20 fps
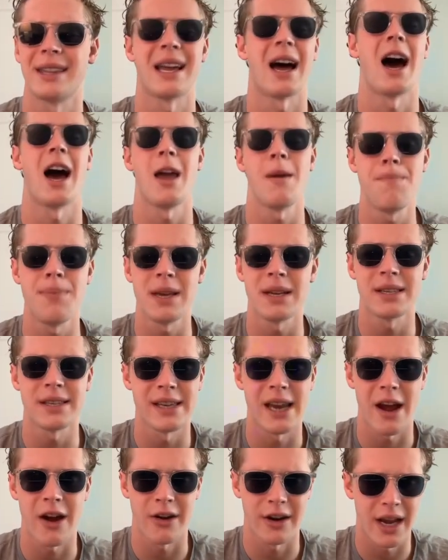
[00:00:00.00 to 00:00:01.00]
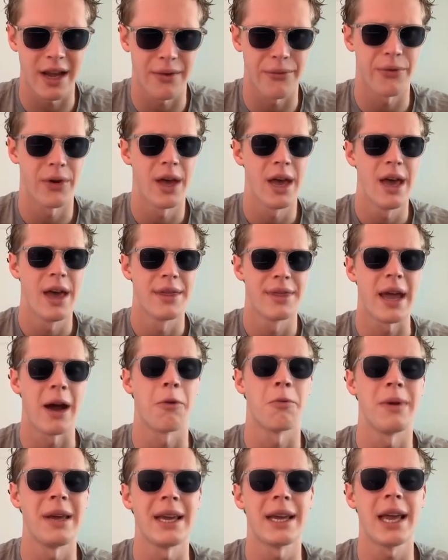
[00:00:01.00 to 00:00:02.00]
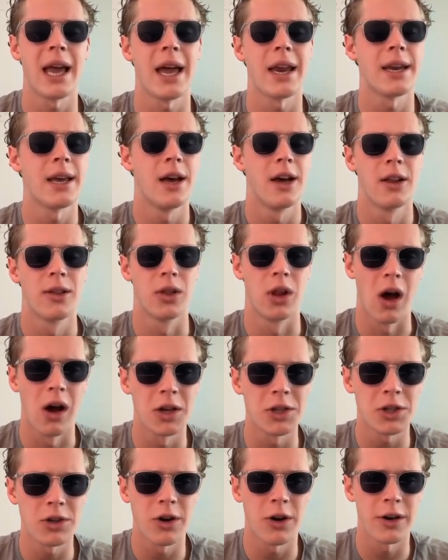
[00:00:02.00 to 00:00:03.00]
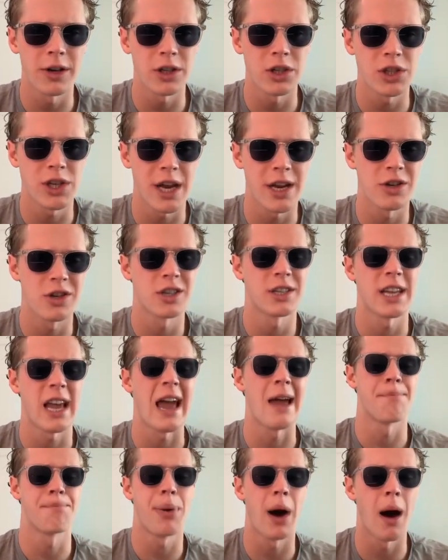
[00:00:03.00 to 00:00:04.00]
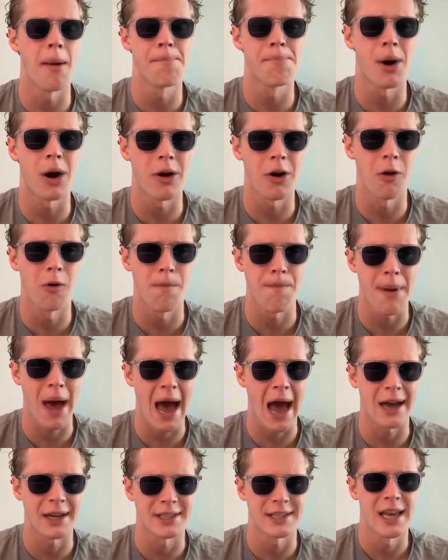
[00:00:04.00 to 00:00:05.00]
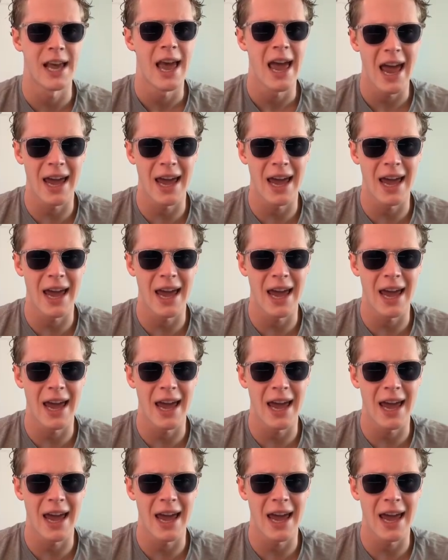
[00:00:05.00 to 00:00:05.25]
the hypiest narrative that we can launch in our exchanges and pump our own bags,